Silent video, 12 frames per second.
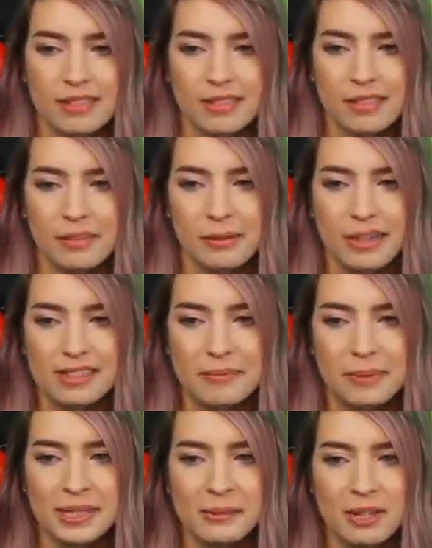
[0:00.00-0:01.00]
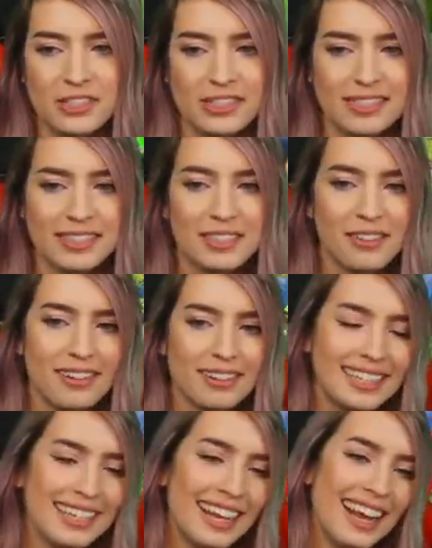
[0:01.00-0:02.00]
Rest in peace, watch CC do
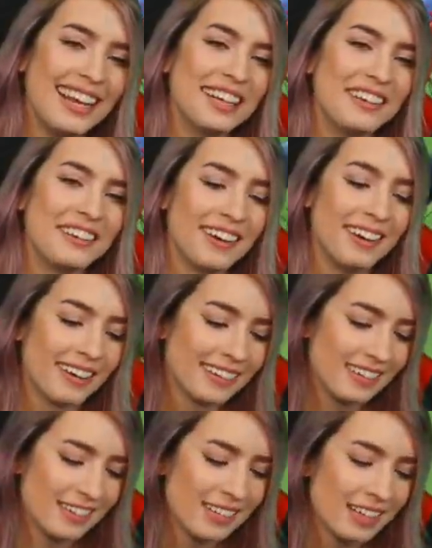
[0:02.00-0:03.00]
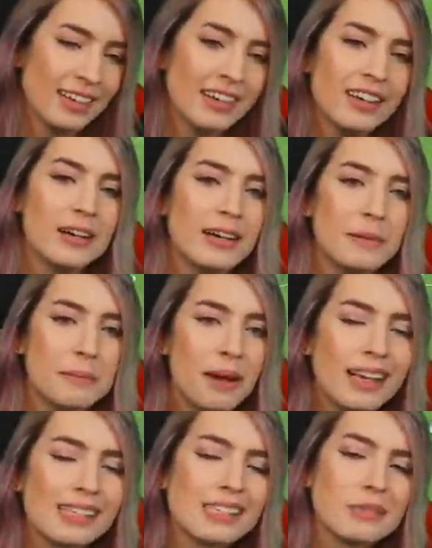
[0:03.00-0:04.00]
RTA and Chronicles.
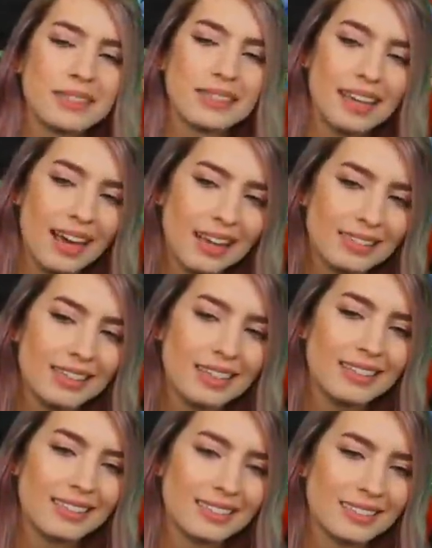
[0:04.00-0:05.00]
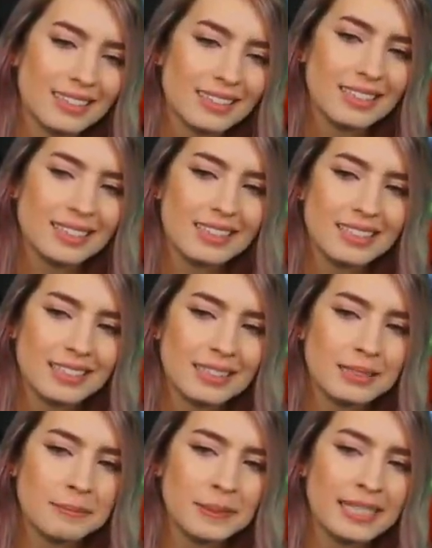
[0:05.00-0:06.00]
Possibly, yeah, it's
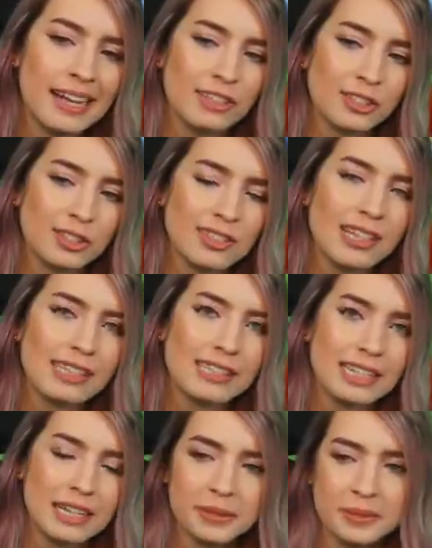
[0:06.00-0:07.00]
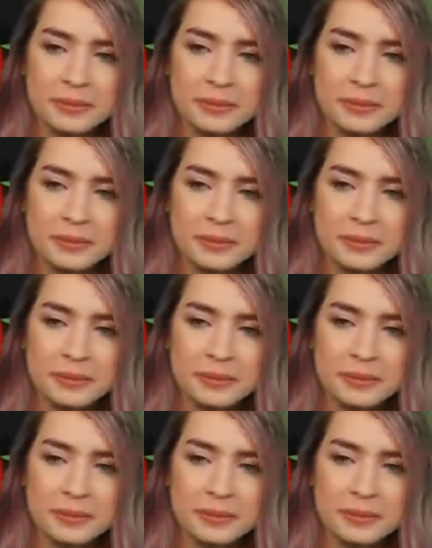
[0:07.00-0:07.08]
a potential, it's on the table.